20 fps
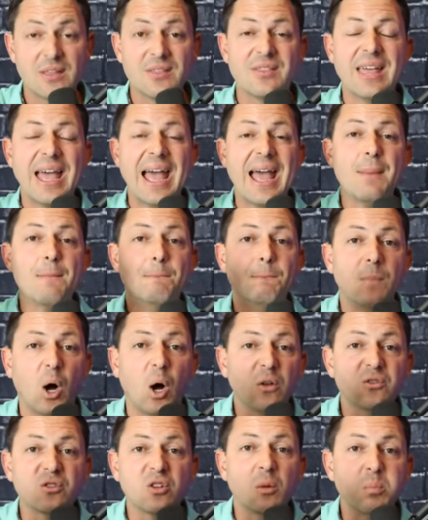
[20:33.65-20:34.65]
that
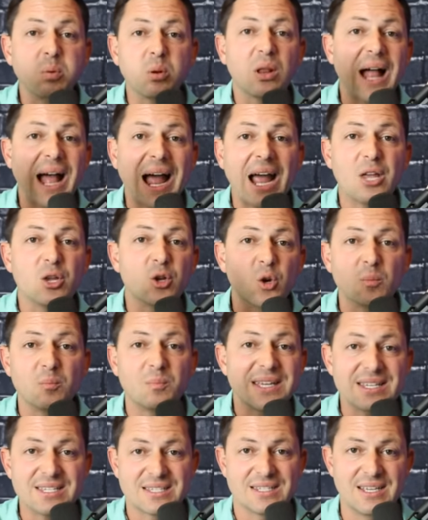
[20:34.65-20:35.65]
multiply your
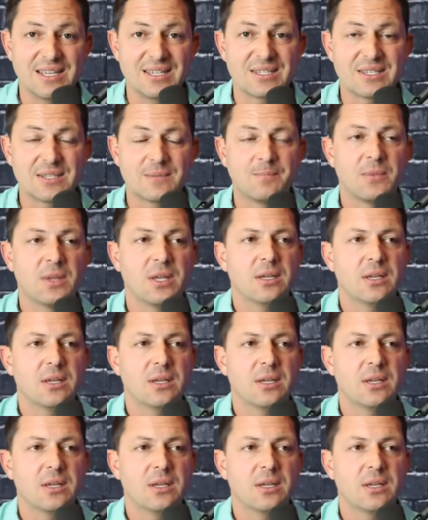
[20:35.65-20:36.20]
business.